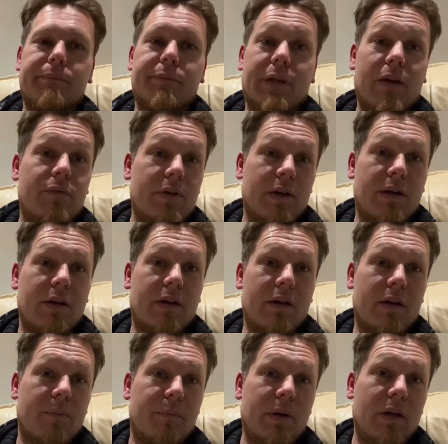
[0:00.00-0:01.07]
give you
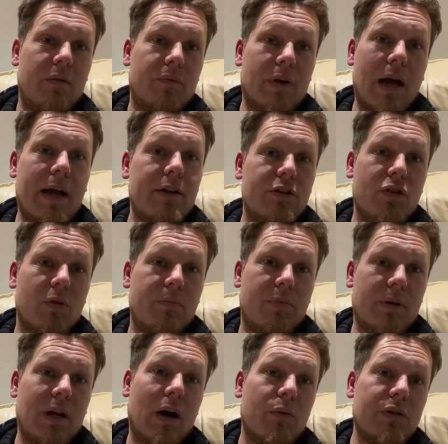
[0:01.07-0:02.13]
a bit of a heads up
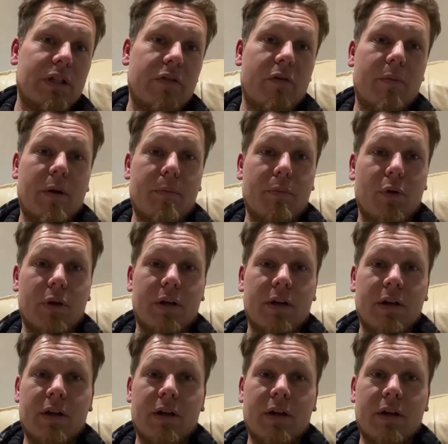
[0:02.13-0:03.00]
on how to save a bit of money.